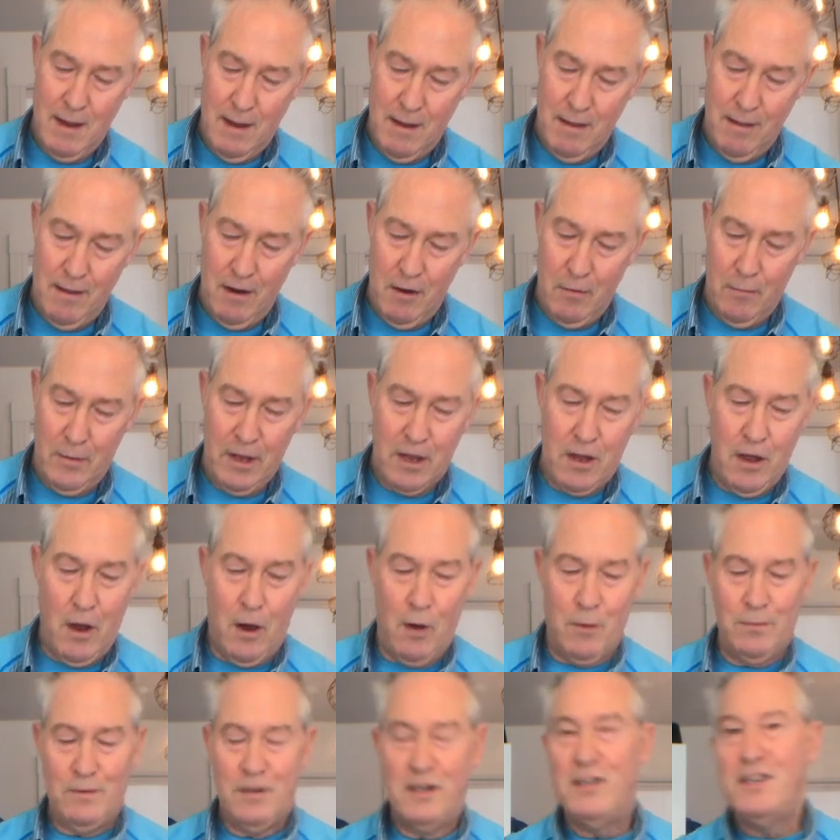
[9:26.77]
There we go.
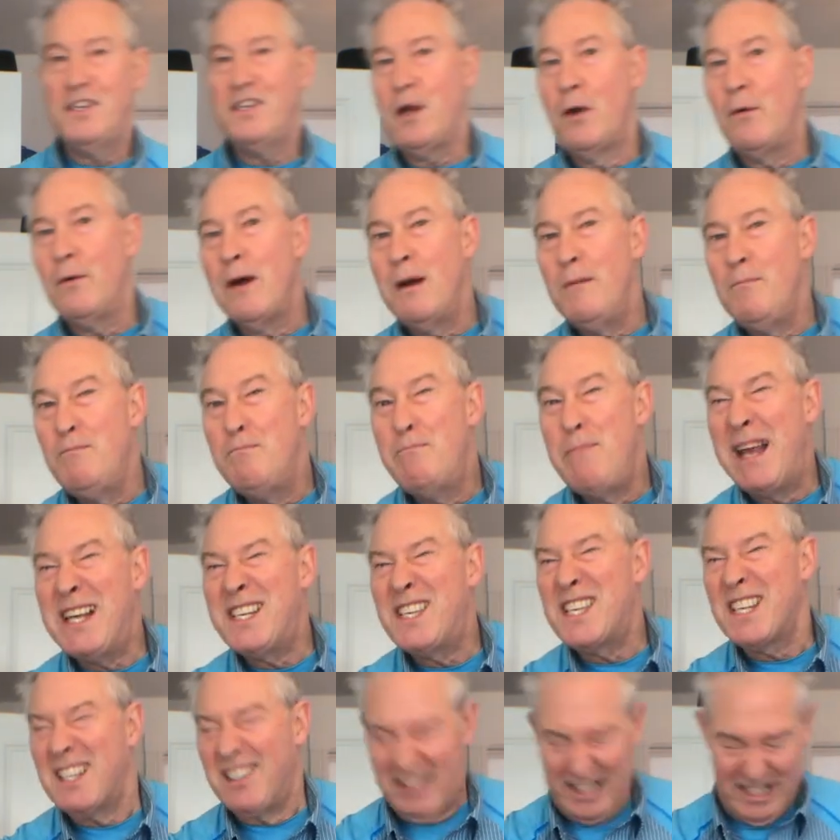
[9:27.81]
So I'm
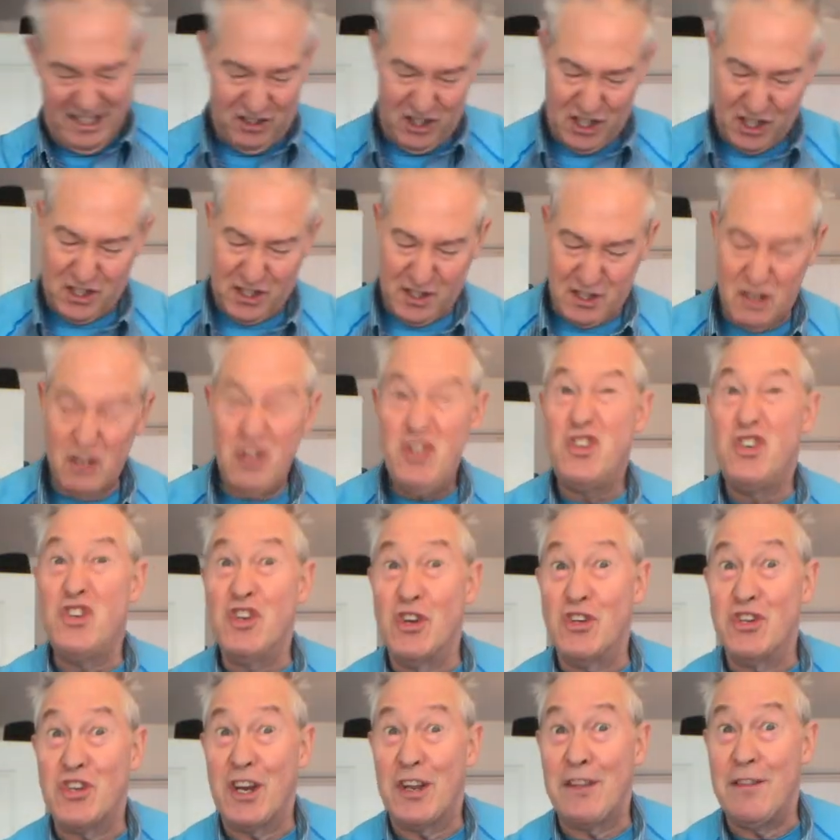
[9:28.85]
basically just
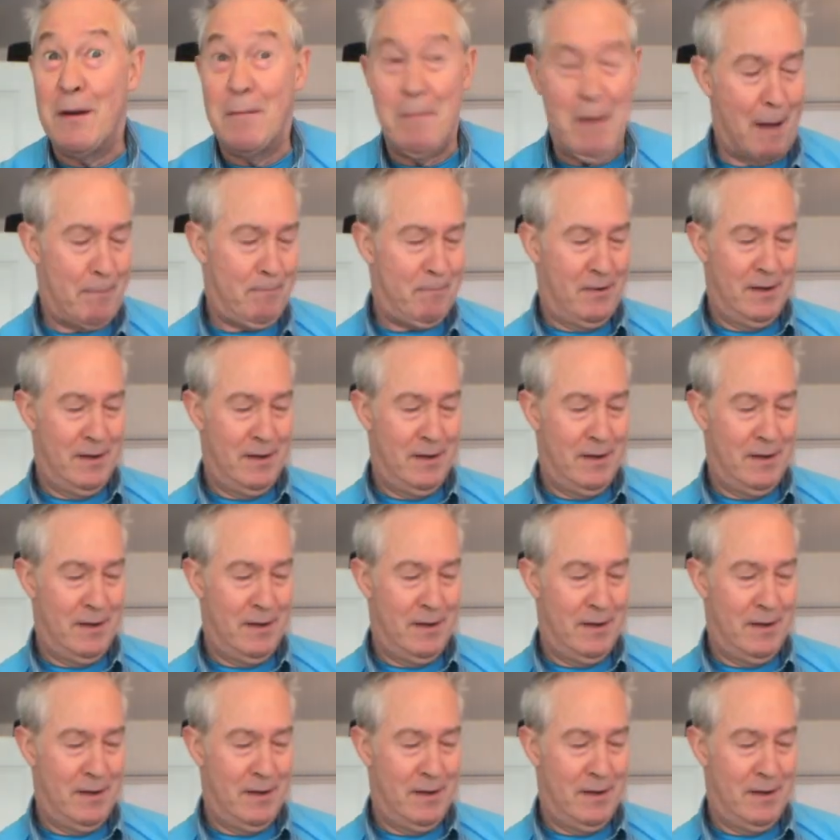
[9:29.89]
zhuzhing them up